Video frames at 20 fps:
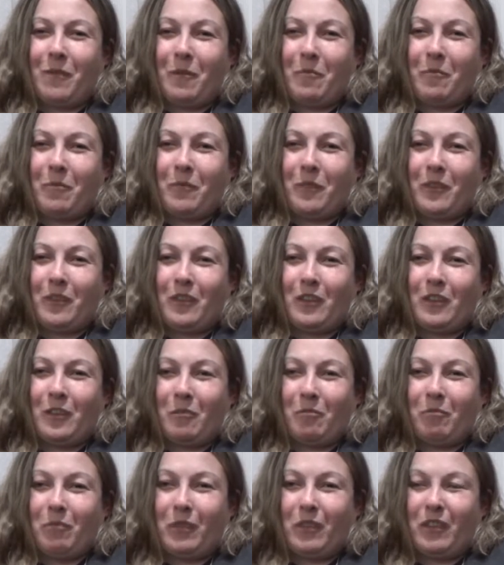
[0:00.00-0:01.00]
up with the
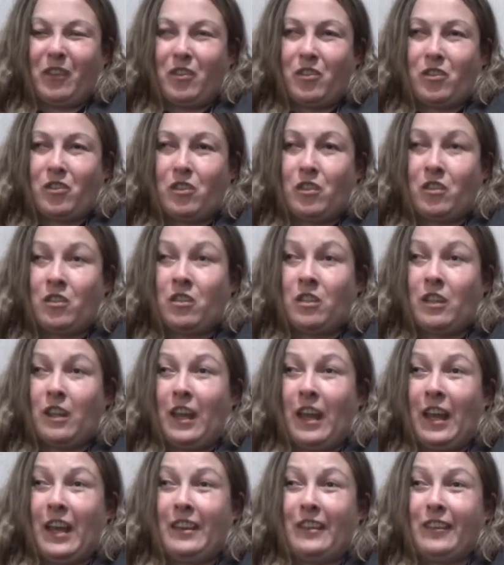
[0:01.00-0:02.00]
competition
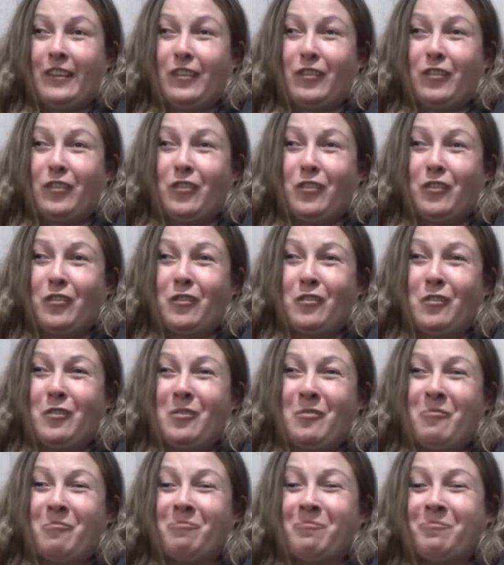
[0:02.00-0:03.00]
and to